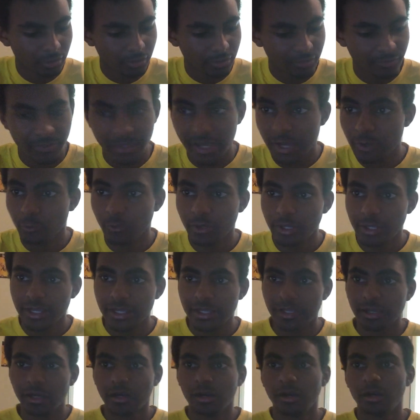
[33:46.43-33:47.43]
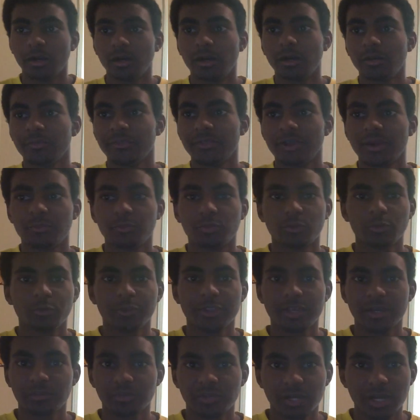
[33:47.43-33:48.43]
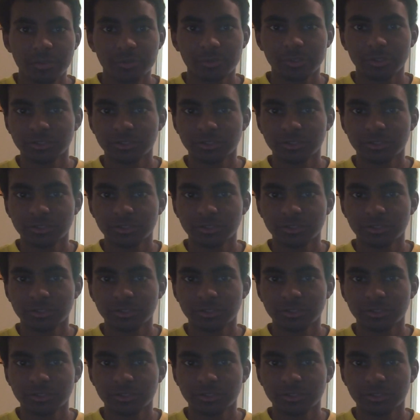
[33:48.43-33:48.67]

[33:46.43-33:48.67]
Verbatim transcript: That way, um, that it, when that primer